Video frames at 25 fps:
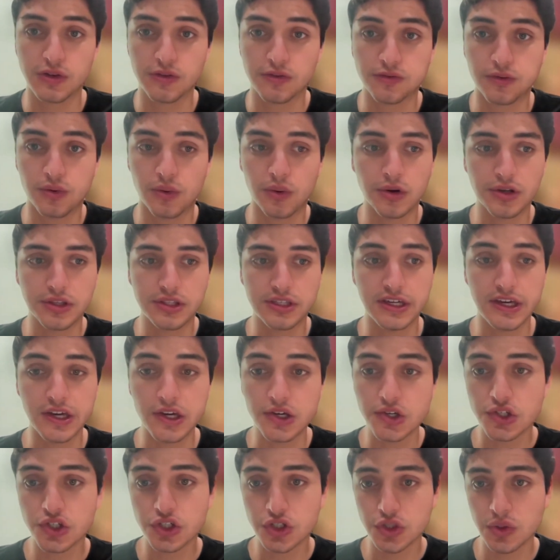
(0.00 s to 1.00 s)
for the
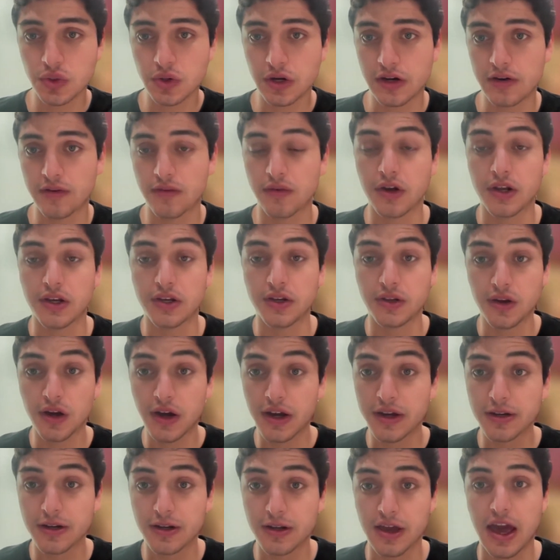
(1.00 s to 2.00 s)
issue of
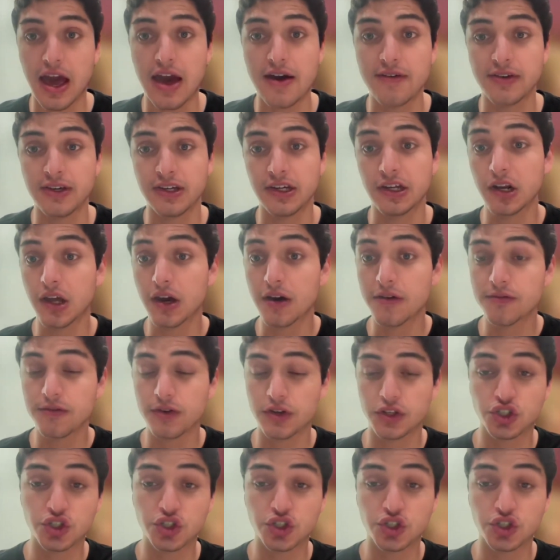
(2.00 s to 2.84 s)
not having enough